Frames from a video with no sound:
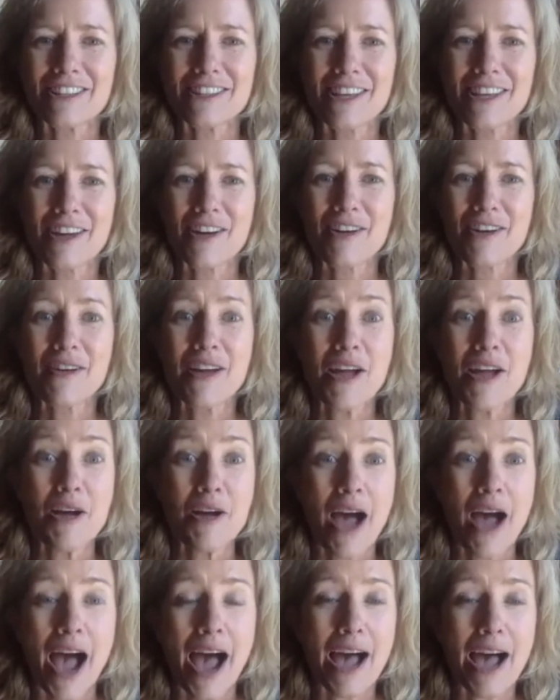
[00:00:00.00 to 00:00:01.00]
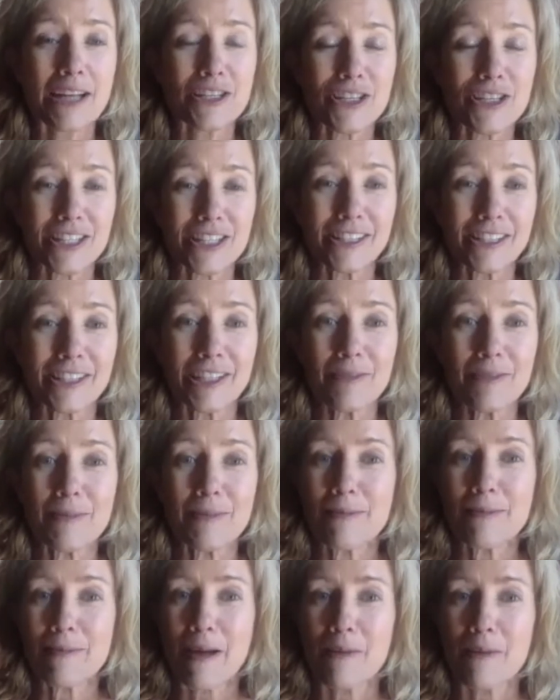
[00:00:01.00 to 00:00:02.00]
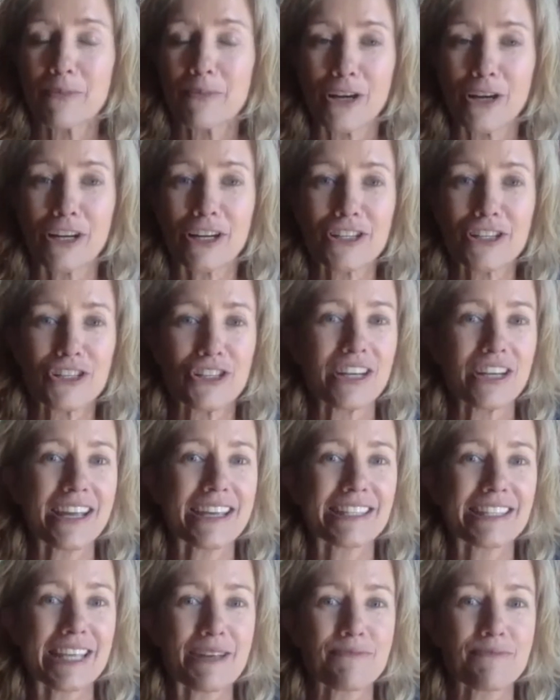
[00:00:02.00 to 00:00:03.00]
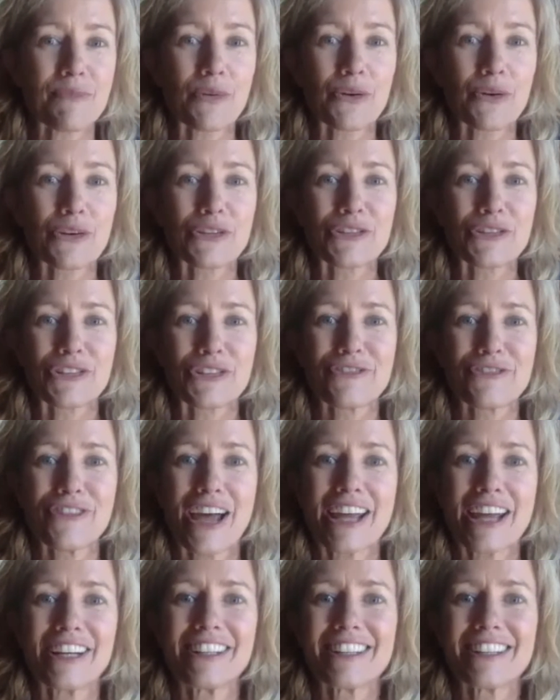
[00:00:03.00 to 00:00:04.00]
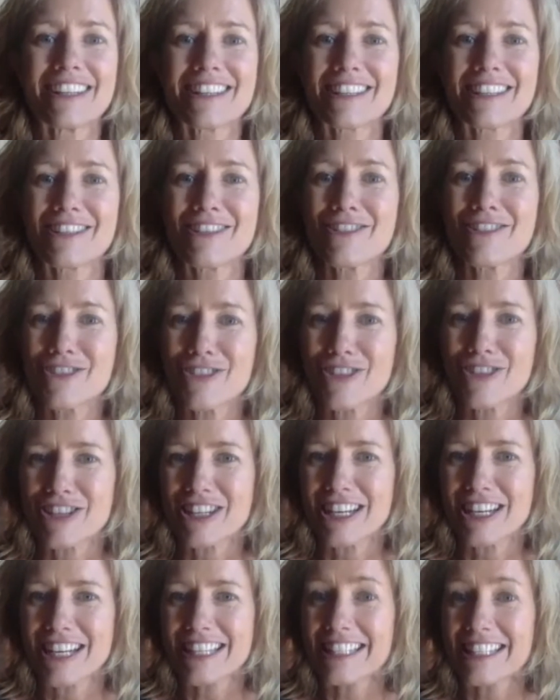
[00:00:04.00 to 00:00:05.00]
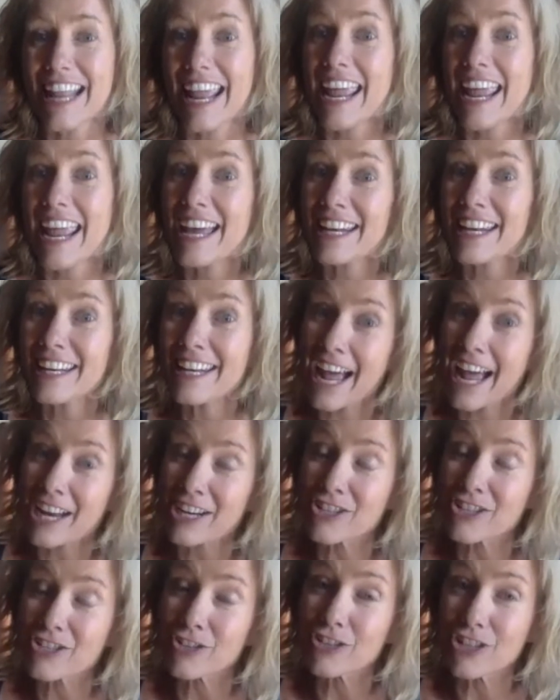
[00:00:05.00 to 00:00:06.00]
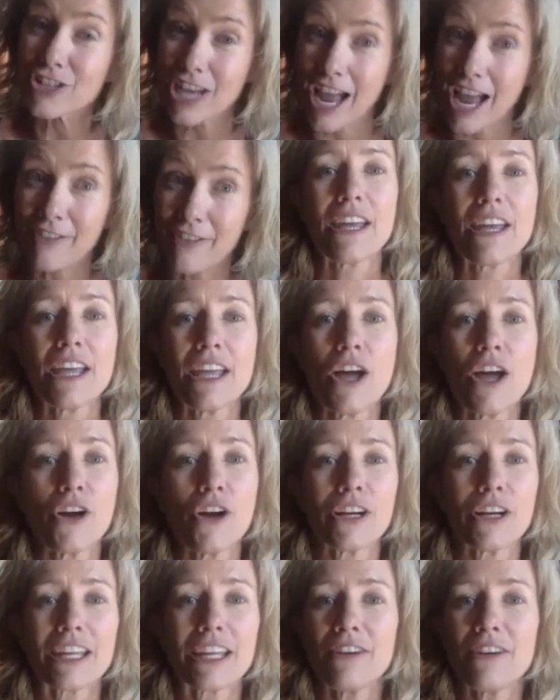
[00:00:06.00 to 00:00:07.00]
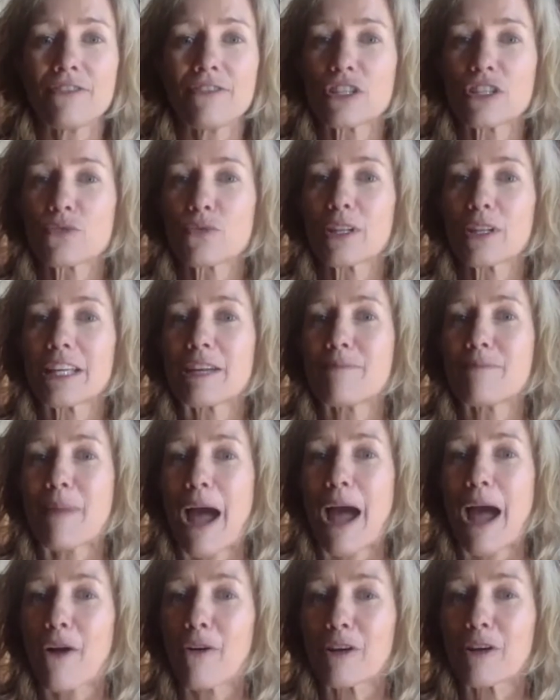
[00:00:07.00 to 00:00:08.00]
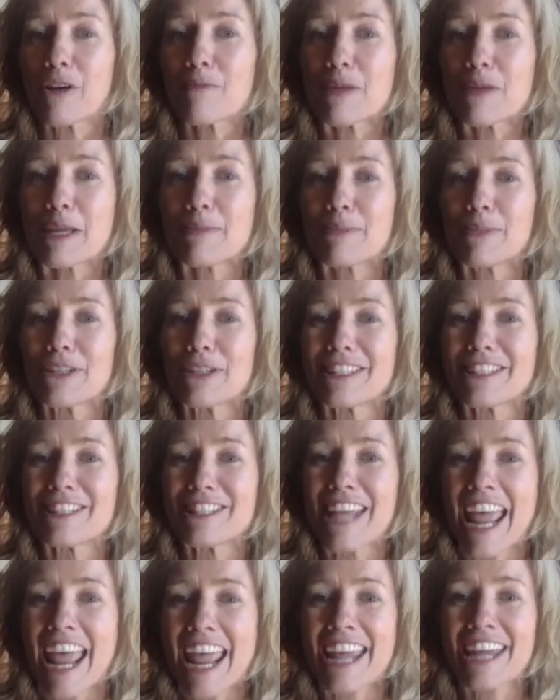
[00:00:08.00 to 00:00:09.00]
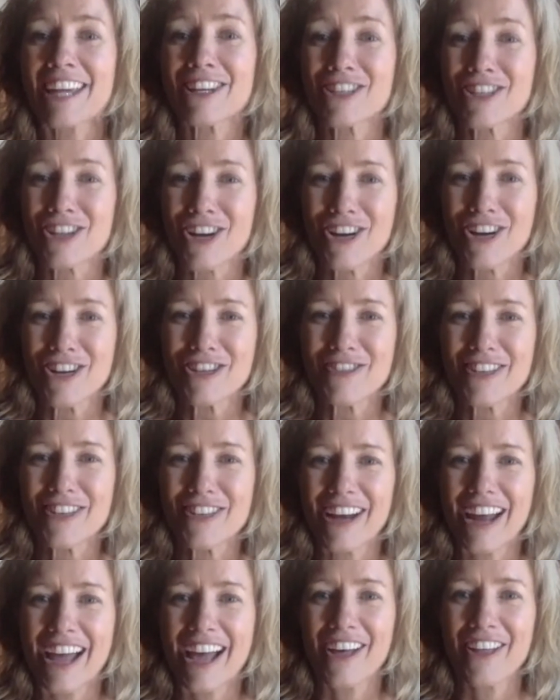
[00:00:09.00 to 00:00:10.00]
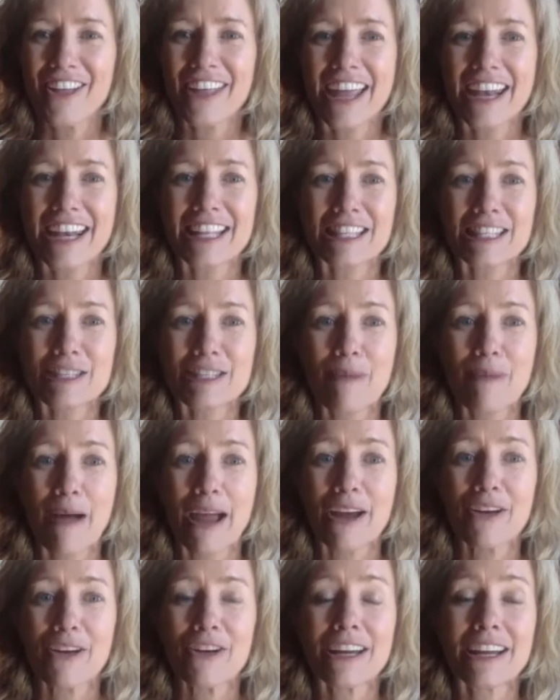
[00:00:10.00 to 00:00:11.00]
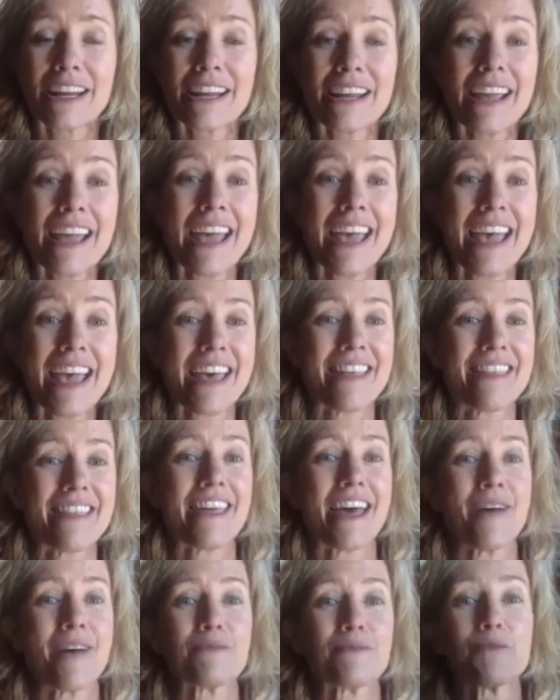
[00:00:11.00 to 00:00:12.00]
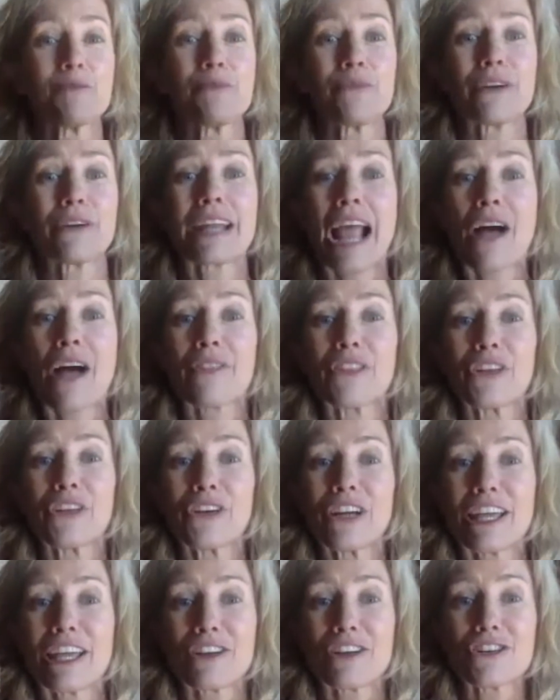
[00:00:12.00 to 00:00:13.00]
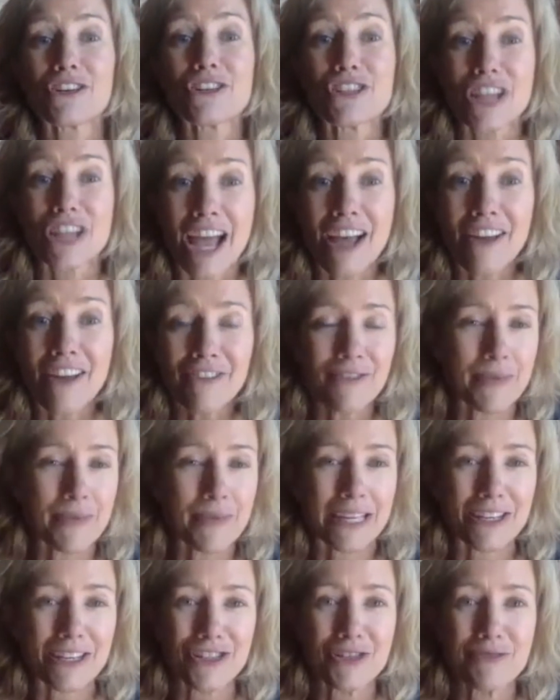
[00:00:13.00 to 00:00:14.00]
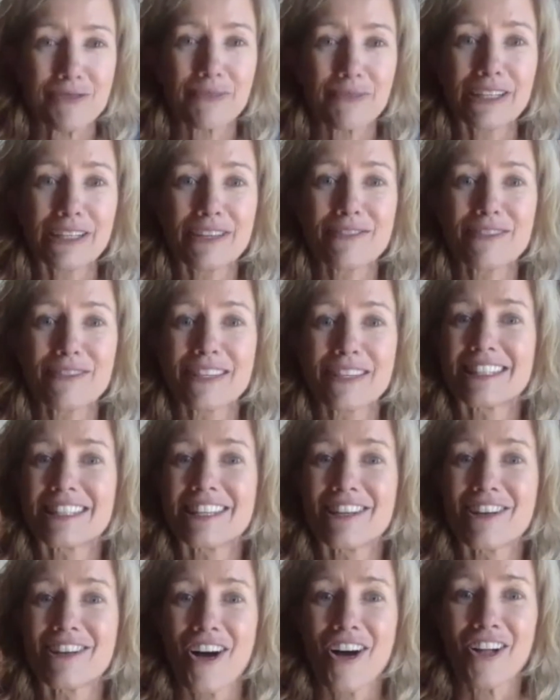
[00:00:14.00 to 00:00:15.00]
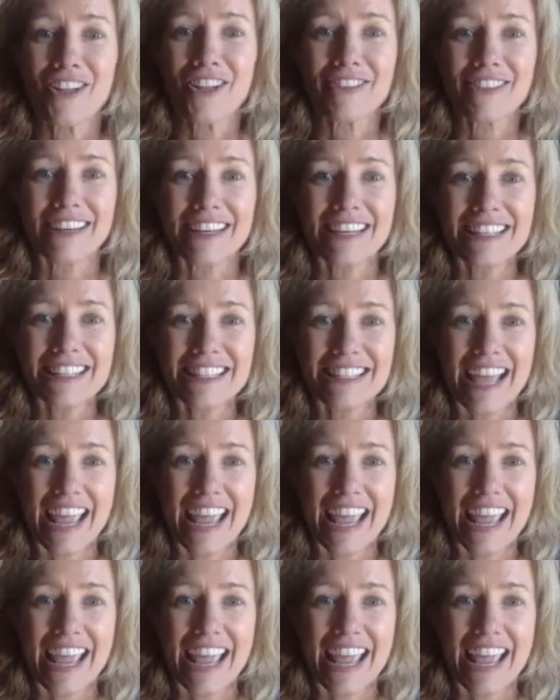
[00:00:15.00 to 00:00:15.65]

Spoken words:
So just a little bit about Brooke. She is a board certified holistic nutritionist and a natural chef. Her gift is really empowering people to take charge of their health and inspiring them to bring out their inner chef because she believes it's in all of us.